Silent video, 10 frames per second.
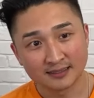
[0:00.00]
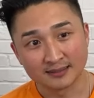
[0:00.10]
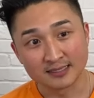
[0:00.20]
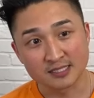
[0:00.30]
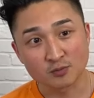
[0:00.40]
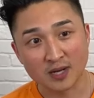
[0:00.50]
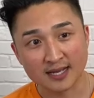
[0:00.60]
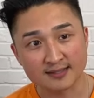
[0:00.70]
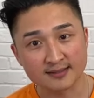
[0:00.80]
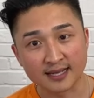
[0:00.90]
And this is why
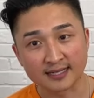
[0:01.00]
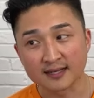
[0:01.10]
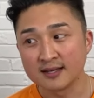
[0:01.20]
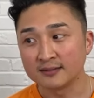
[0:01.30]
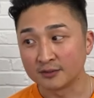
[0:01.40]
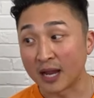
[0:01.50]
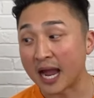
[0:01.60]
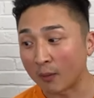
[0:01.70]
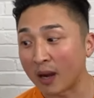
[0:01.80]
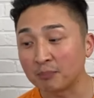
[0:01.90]
it's like,
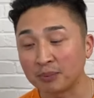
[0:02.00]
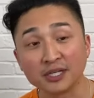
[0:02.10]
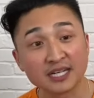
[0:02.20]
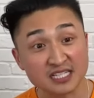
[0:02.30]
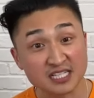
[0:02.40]
how I put it is,